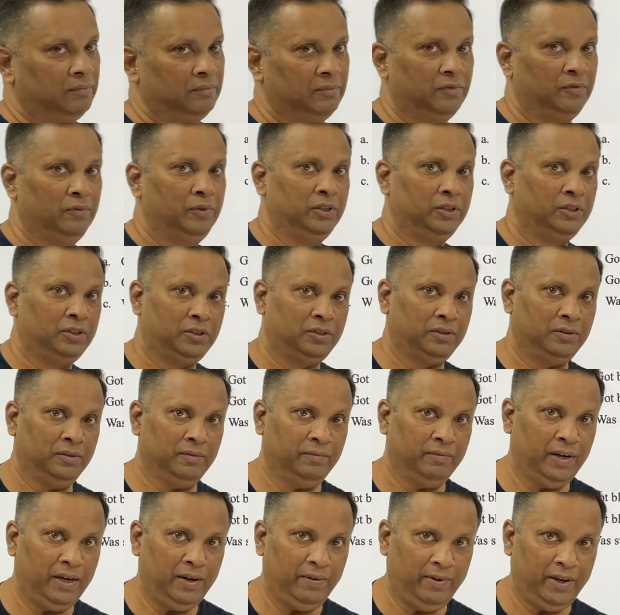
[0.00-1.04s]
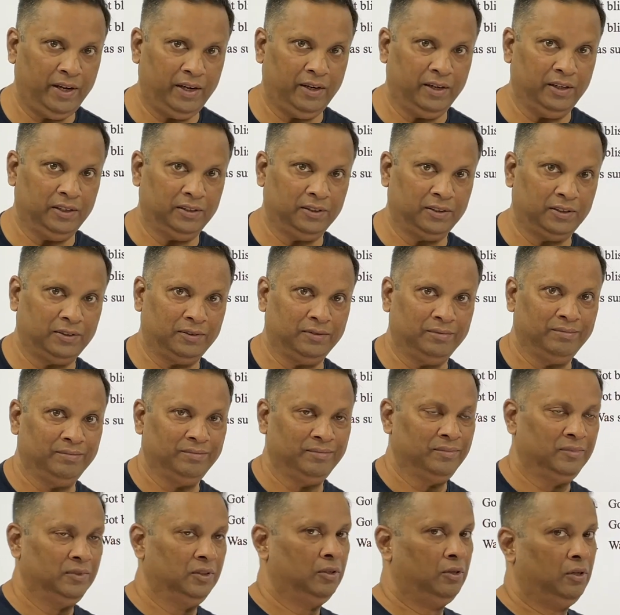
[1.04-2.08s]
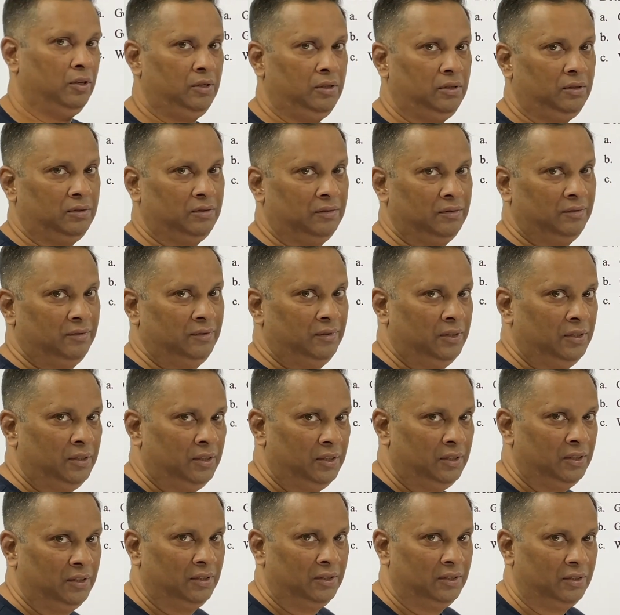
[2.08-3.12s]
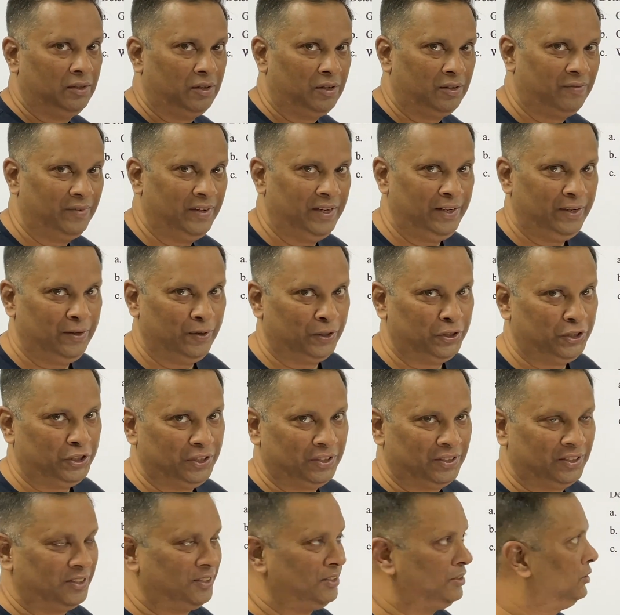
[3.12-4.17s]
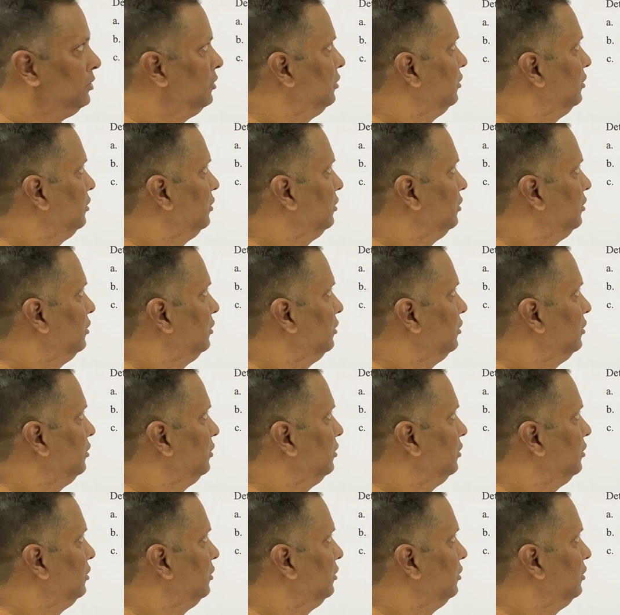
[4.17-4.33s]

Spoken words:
Worse. Very weak kids. Or not very cautious,